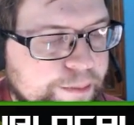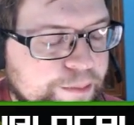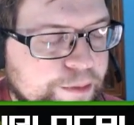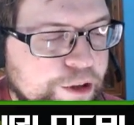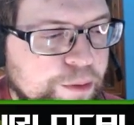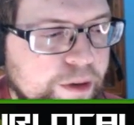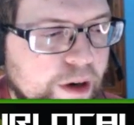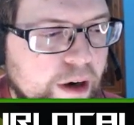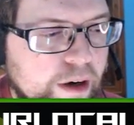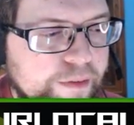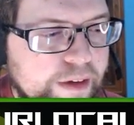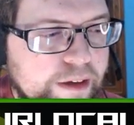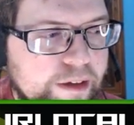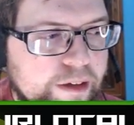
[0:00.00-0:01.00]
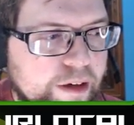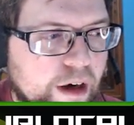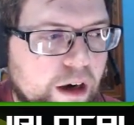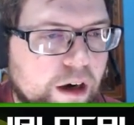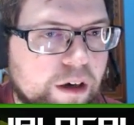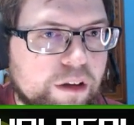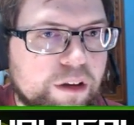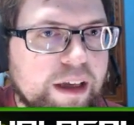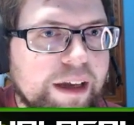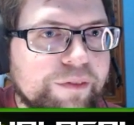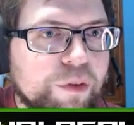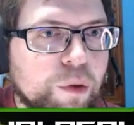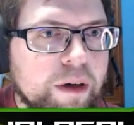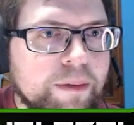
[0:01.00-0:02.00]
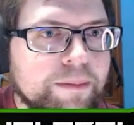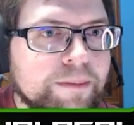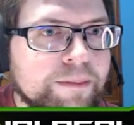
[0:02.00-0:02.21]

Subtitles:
you and Arvin are looking for.